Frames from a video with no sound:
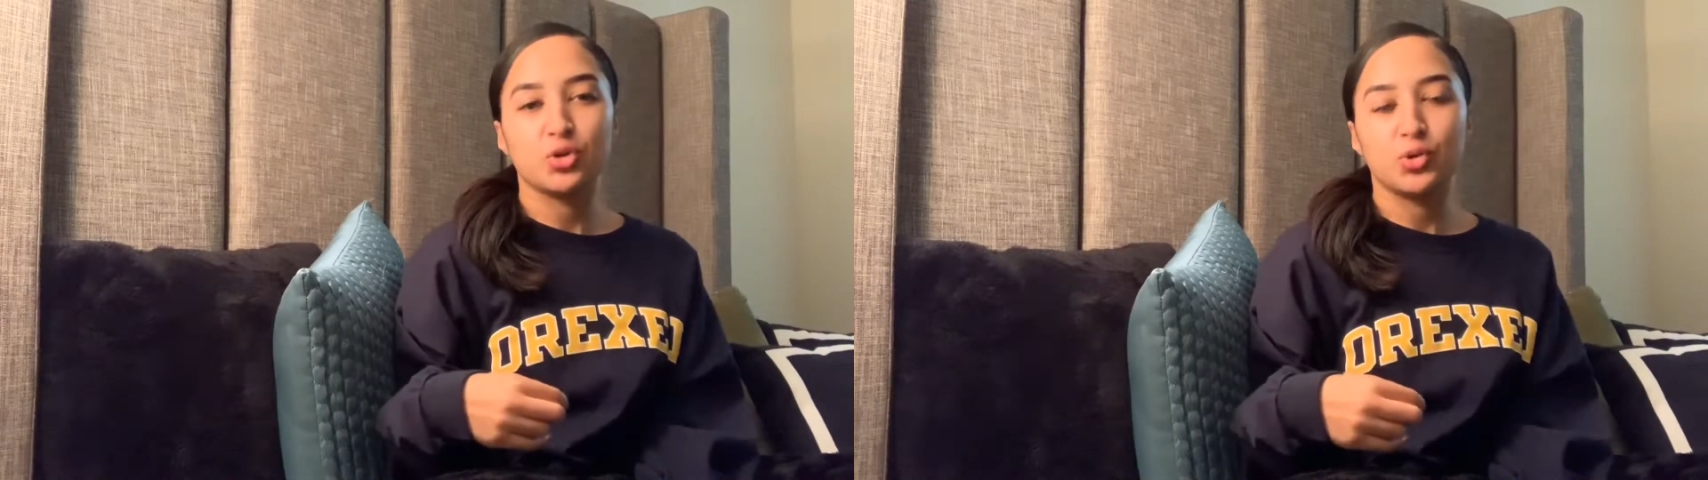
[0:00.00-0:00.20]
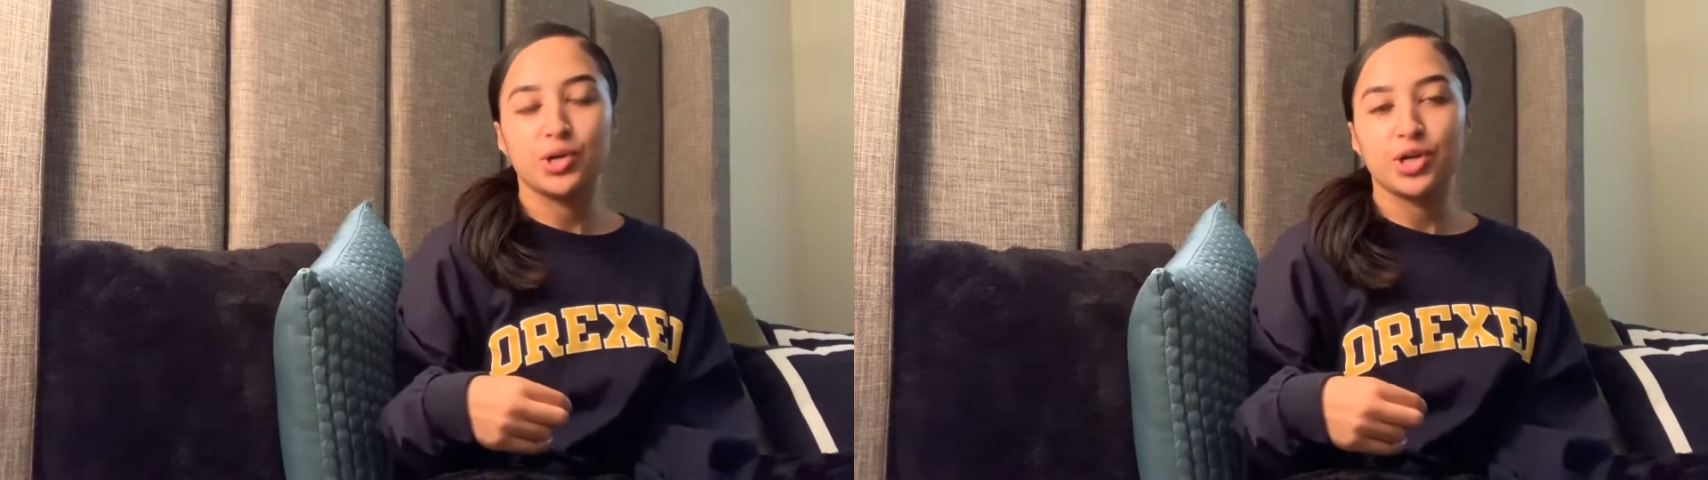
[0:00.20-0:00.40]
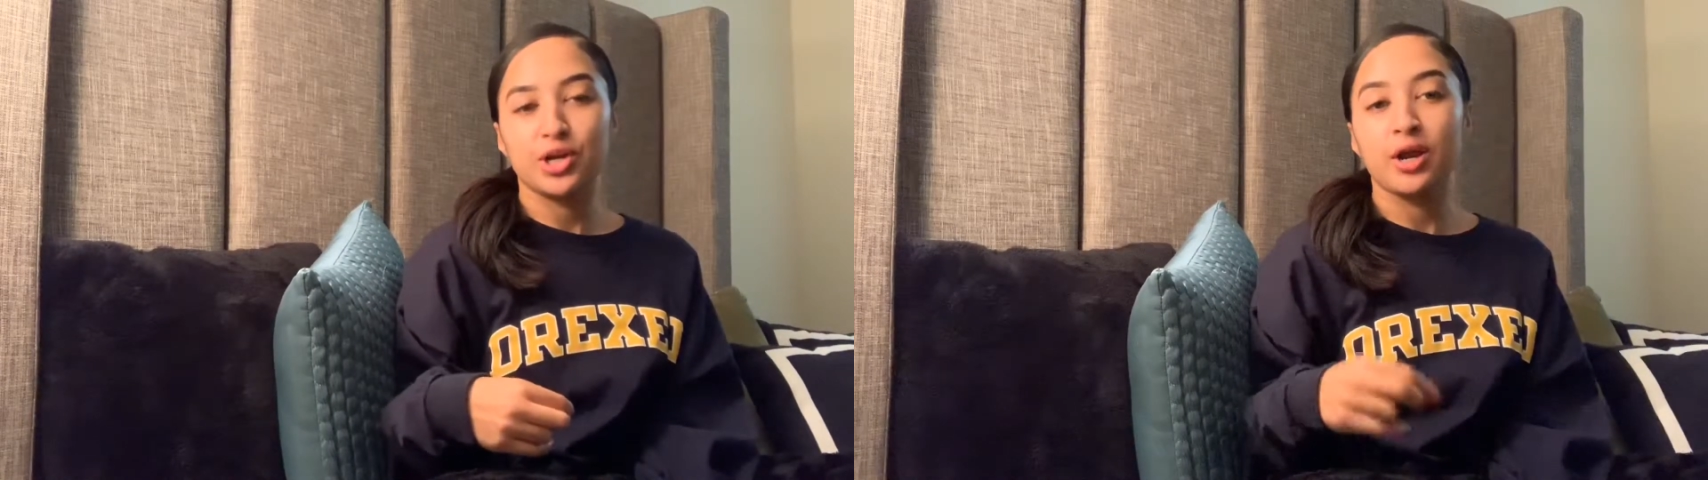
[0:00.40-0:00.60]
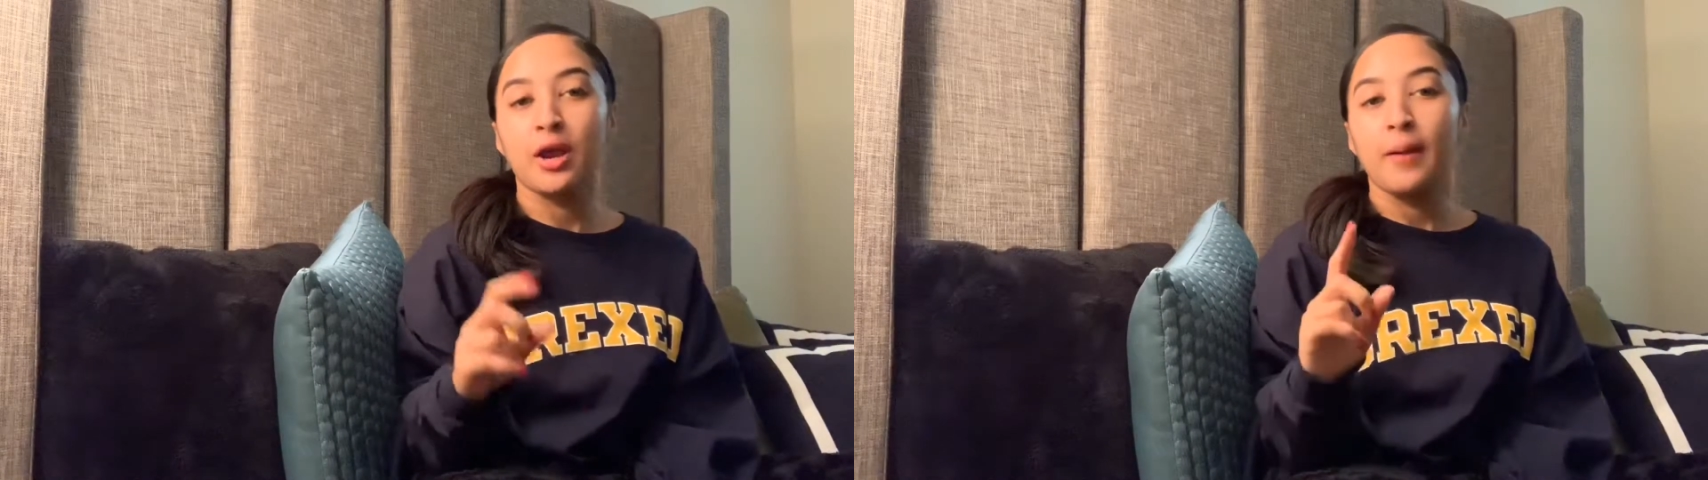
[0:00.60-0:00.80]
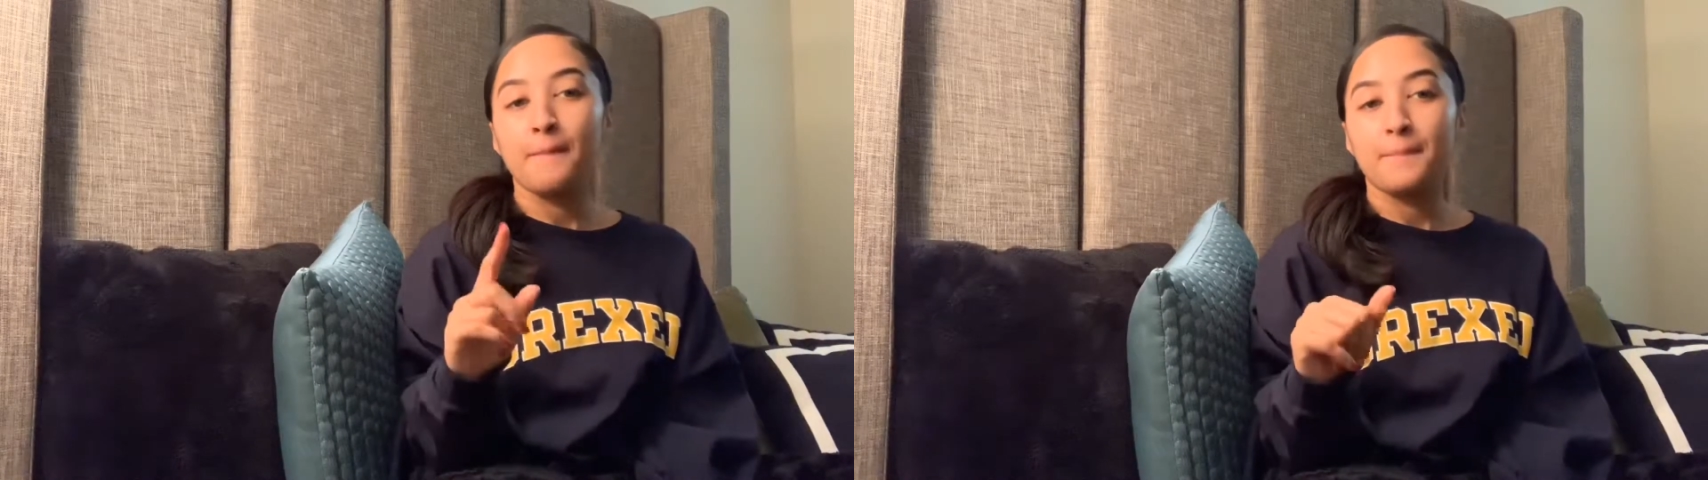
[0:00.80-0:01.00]
order,
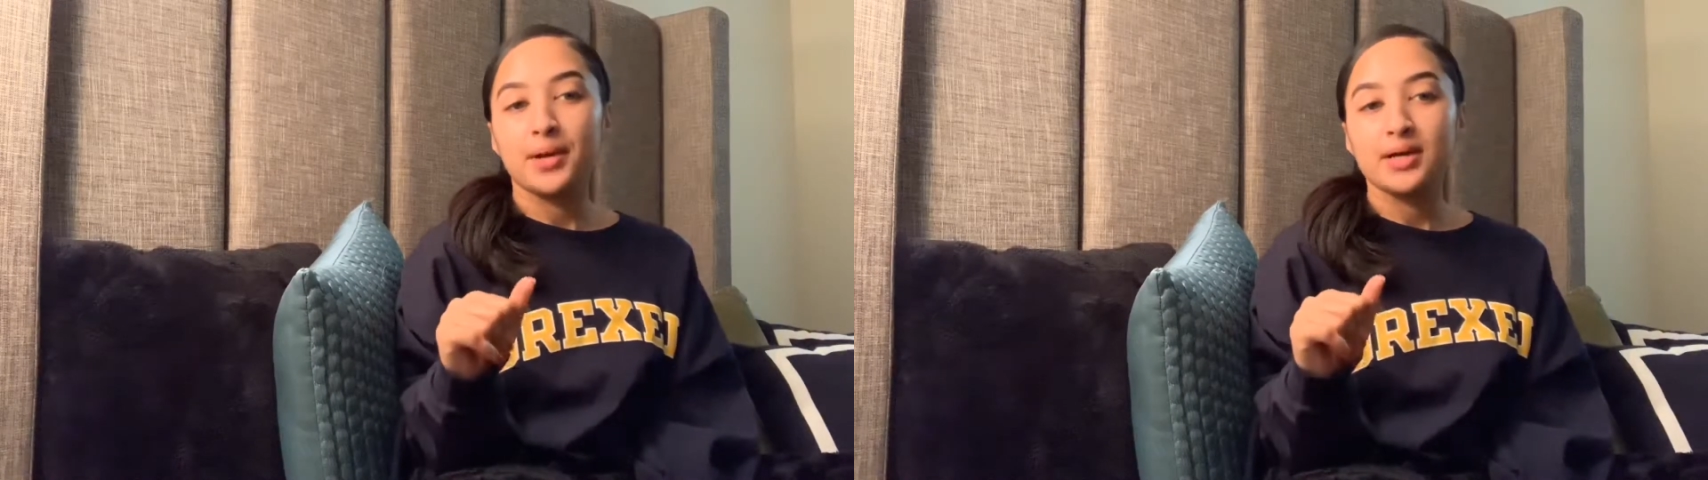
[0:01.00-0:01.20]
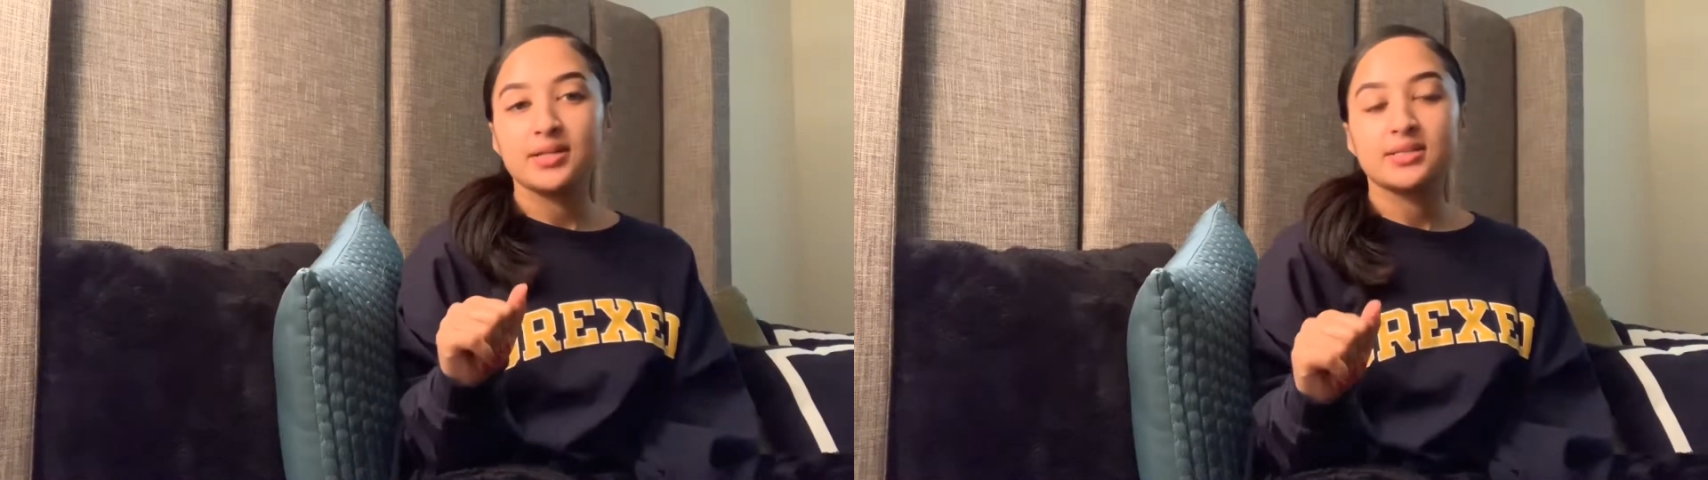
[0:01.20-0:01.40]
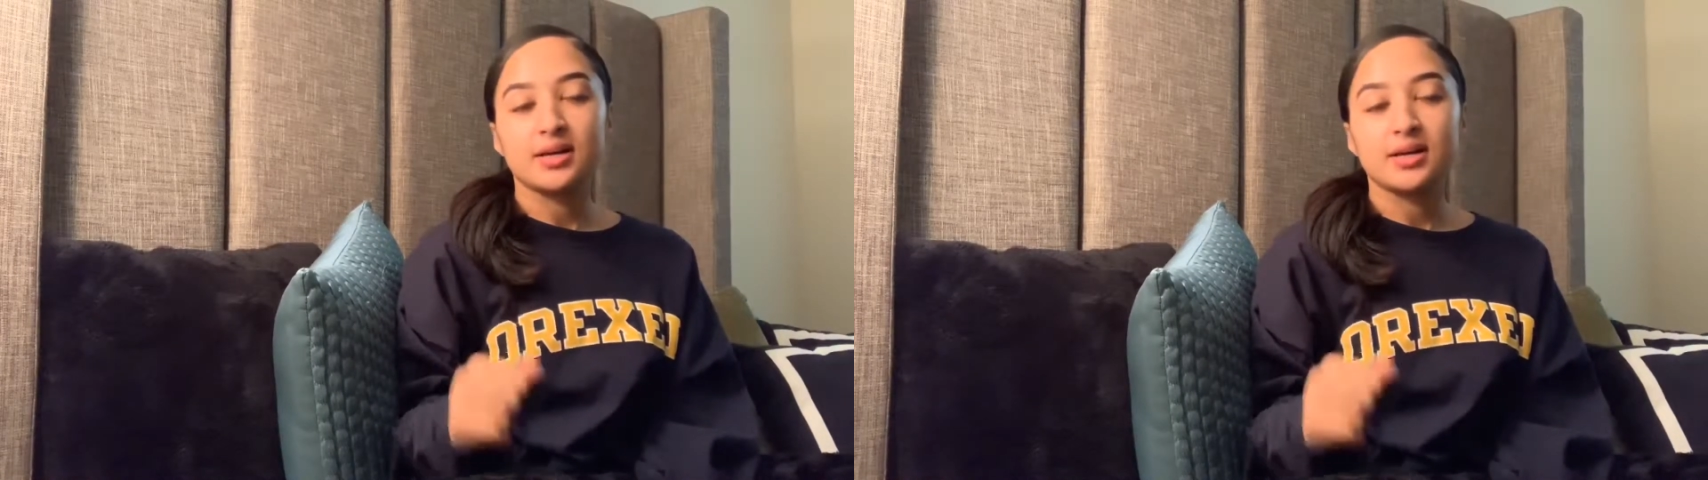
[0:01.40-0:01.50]
but